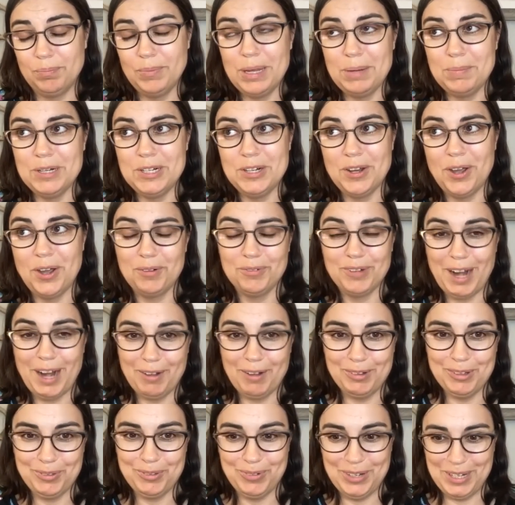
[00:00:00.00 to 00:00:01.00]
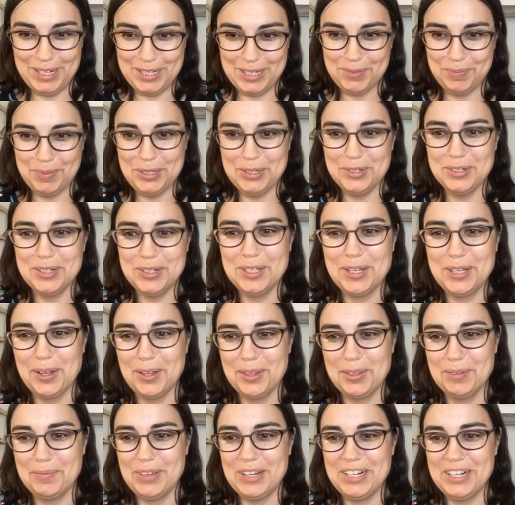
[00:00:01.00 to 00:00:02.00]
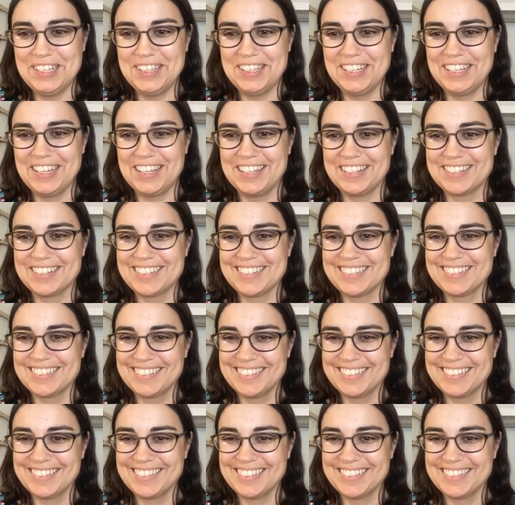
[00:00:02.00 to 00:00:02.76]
Maybe not rat with wings, but you can call them anything.